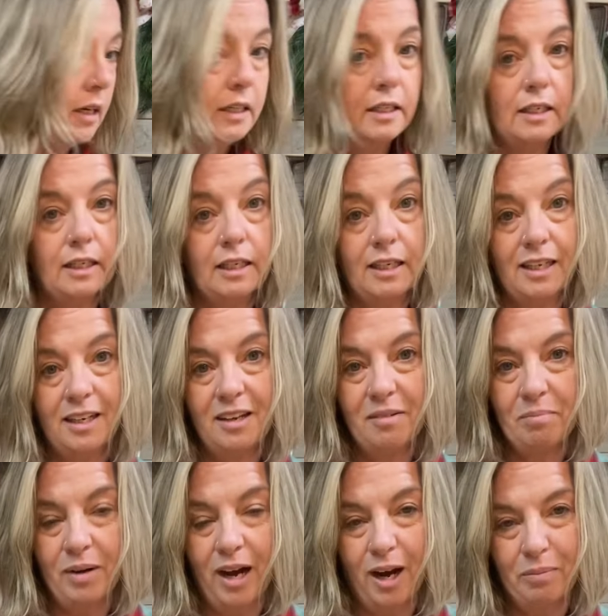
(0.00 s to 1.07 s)
Again,
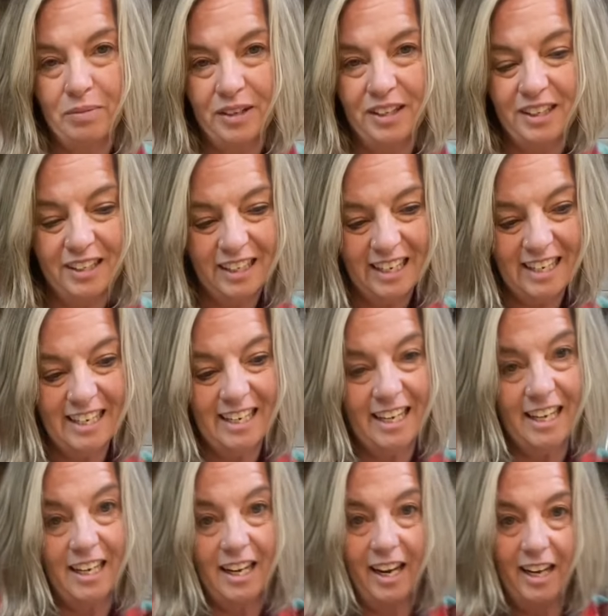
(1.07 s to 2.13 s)
popping
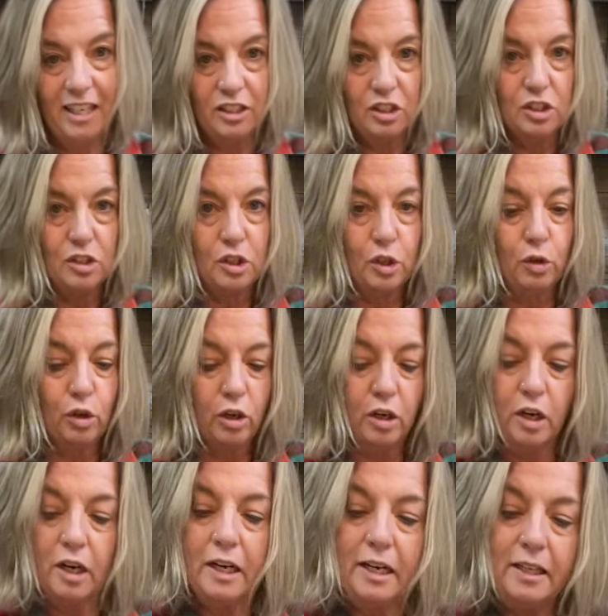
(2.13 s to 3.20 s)
in a
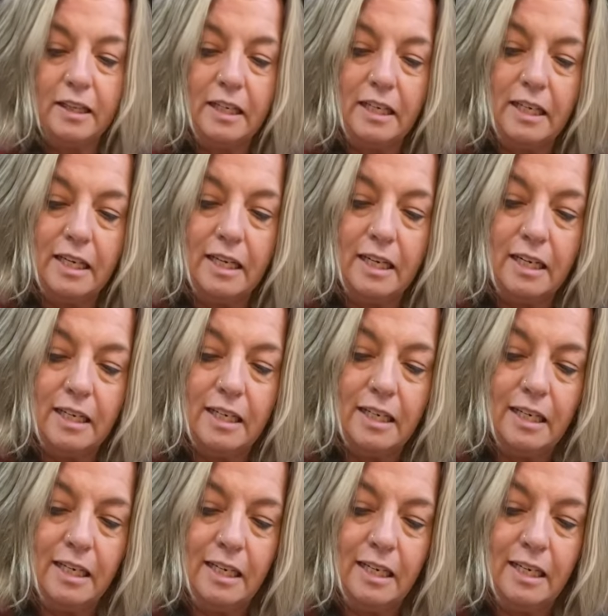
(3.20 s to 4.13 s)
skewer in the end.